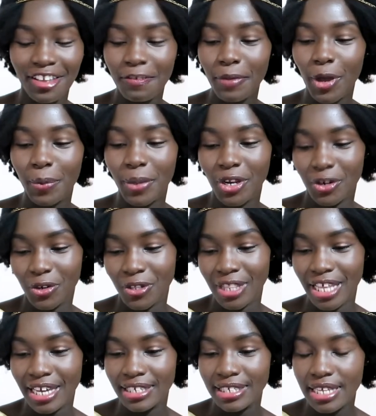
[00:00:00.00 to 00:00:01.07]
give my opinion on
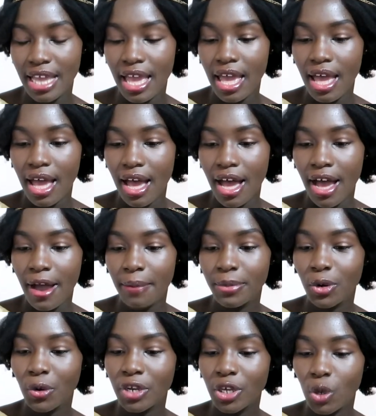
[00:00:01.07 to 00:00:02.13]
that.
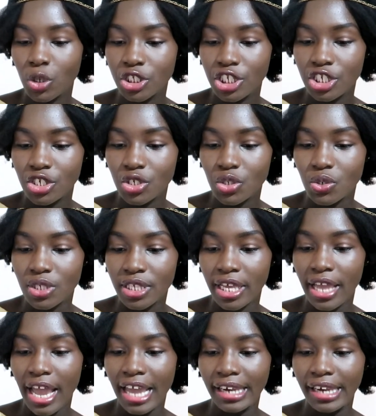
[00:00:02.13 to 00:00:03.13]
Noni continues to say,